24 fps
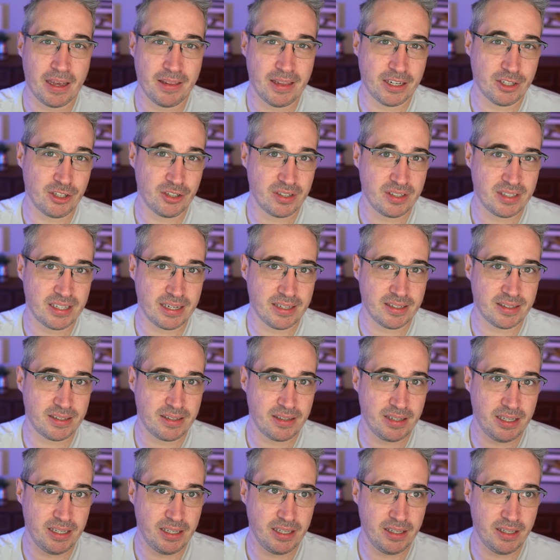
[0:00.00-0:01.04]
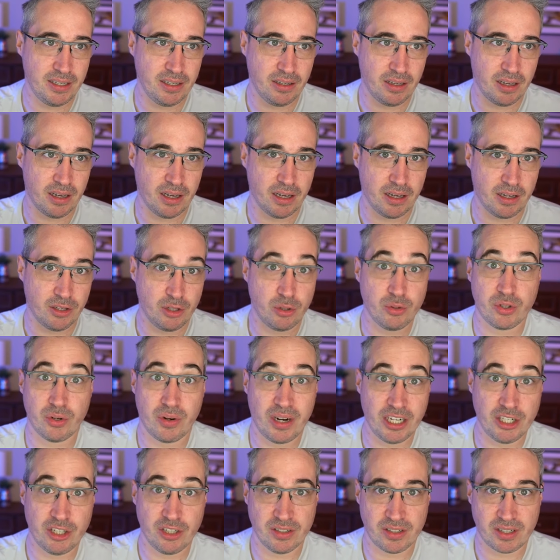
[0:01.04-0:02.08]
And that just sets the uh,
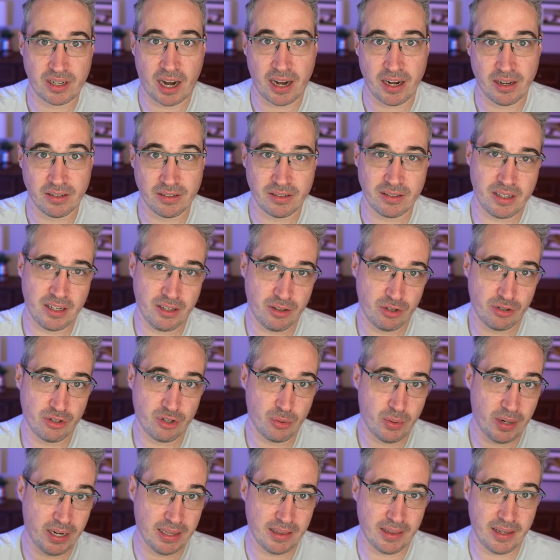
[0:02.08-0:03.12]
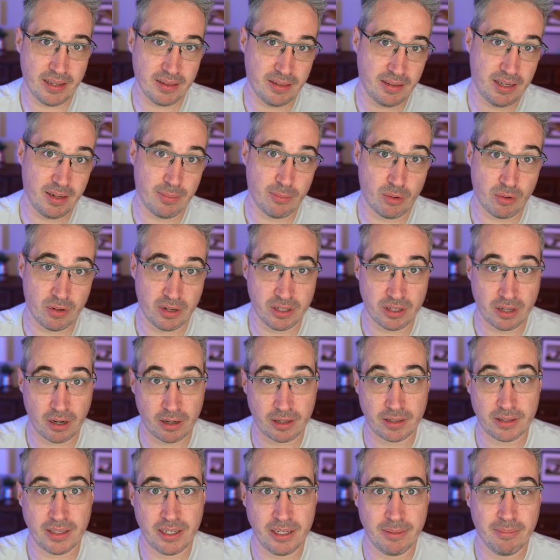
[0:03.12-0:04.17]
user agent styles either to a light theme or a
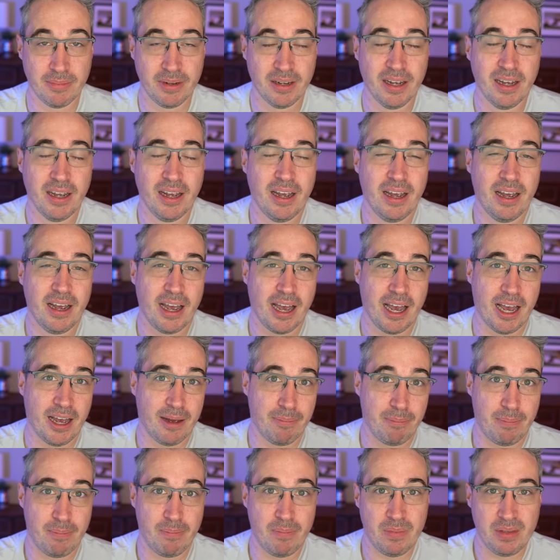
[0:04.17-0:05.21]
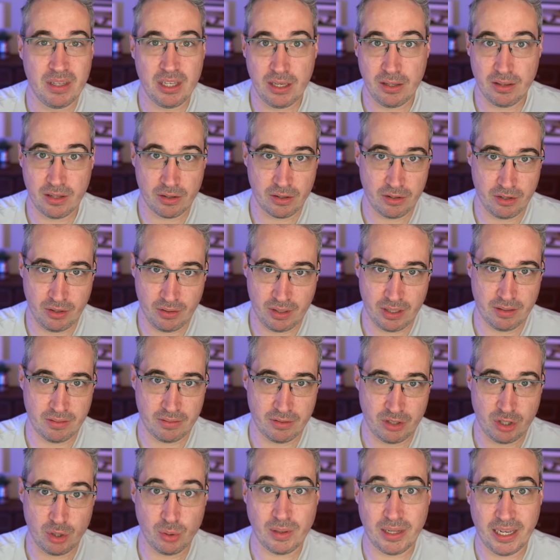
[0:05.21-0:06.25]
dark theme. Uh, either you
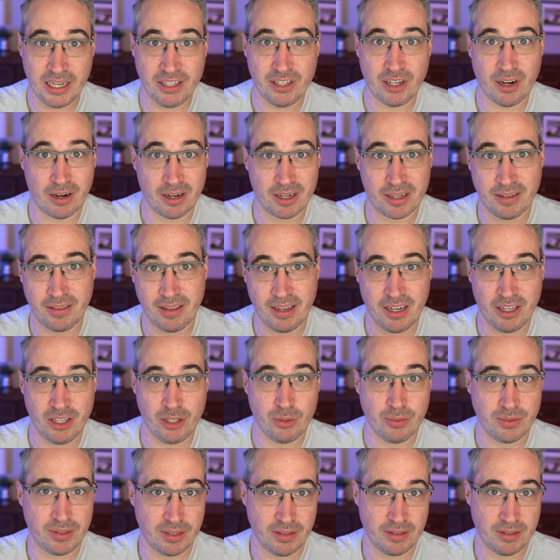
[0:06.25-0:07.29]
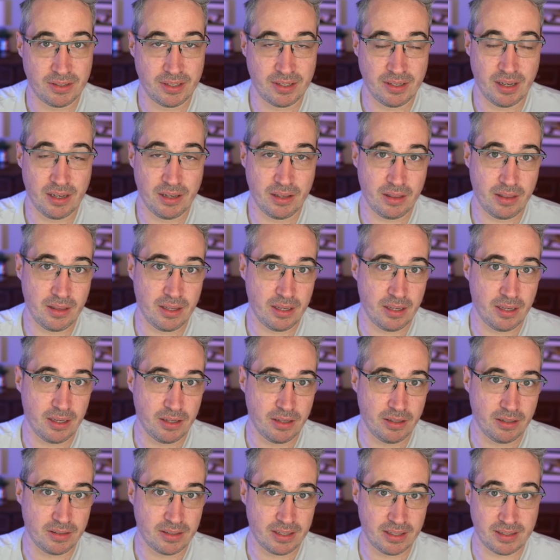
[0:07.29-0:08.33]
can do light dark and then it uses
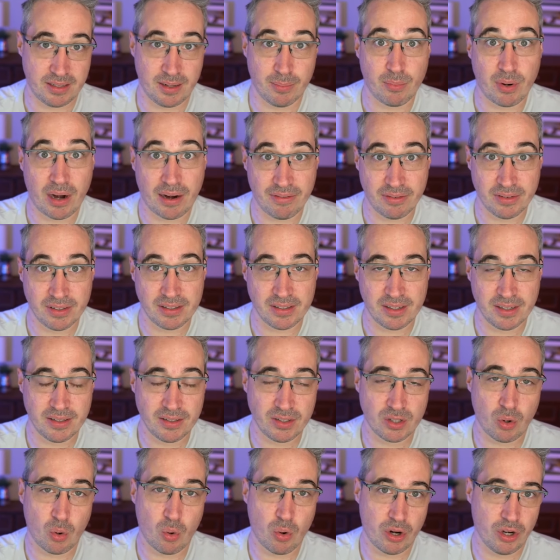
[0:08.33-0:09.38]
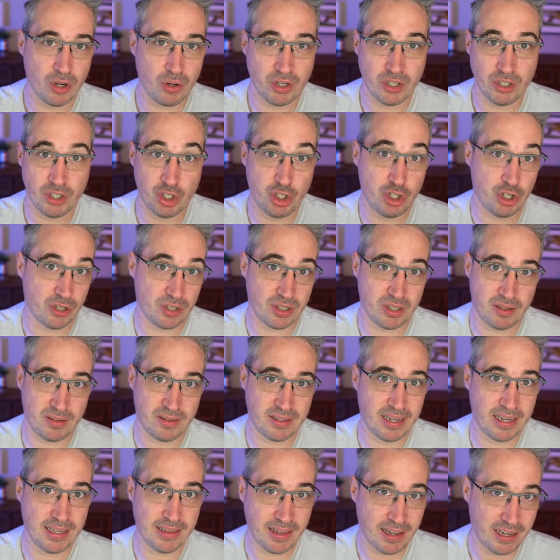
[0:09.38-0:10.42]
the system preferences, or you can just
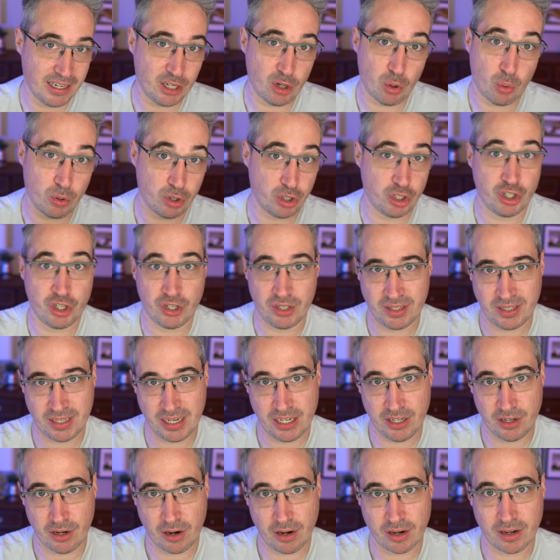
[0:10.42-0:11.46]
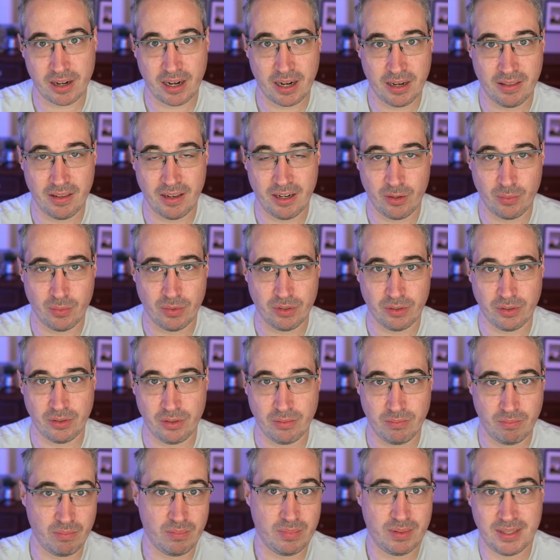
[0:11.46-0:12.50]
say light or just say dark and then it will
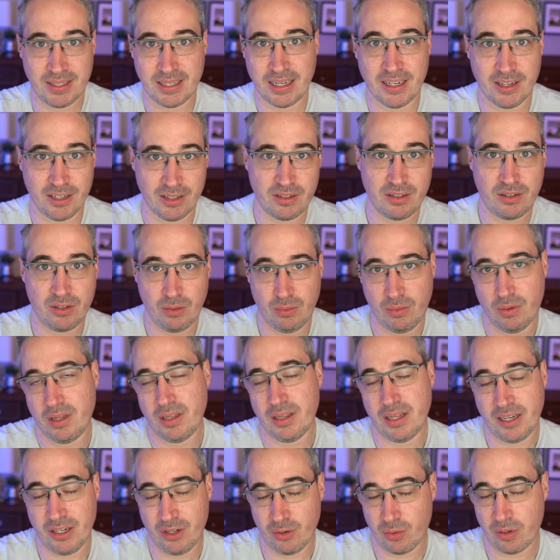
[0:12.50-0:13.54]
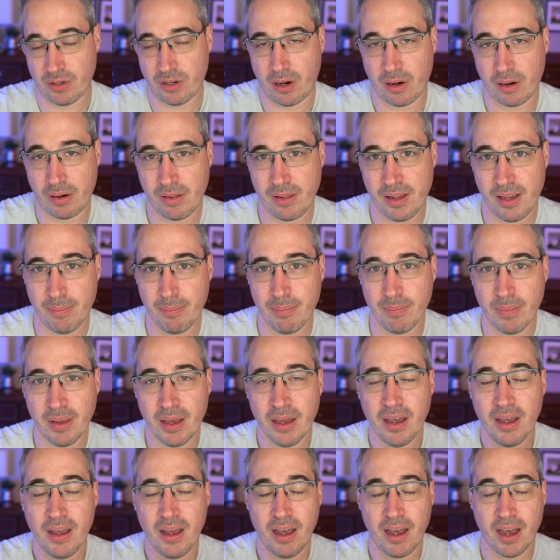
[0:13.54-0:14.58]
set it to a light or dark theme
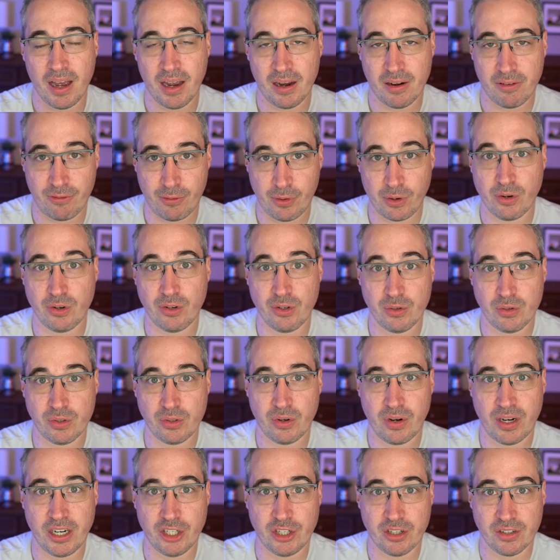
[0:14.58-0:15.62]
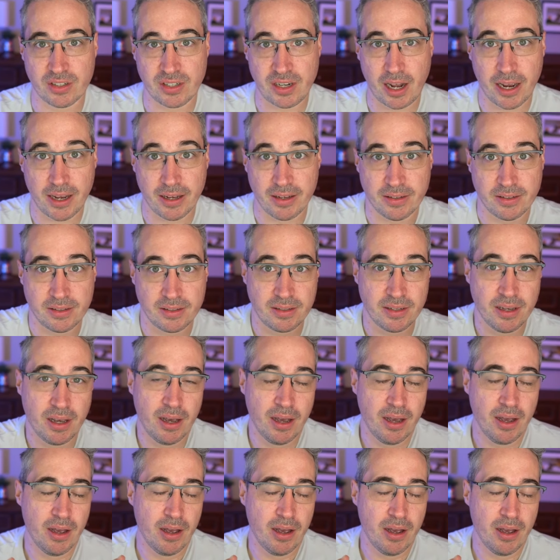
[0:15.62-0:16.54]
uh, for your user agent styles.